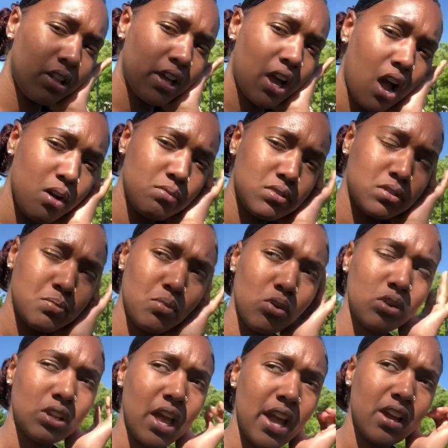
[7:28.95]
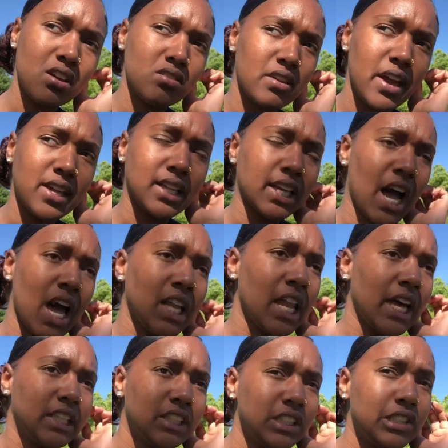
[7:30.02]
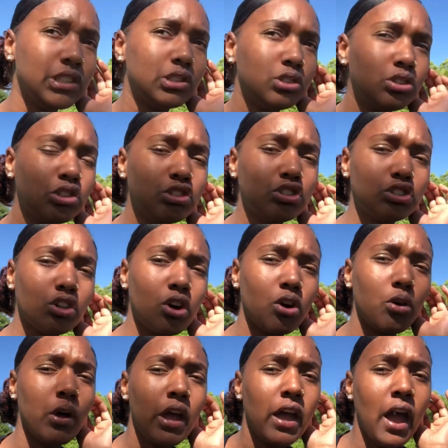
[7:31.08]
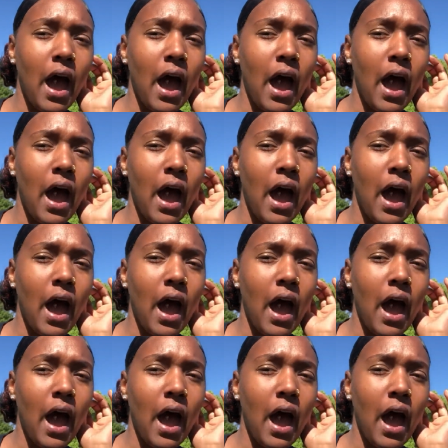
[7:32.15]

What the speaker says: Like, I was more like, okay, like, I like this dude, so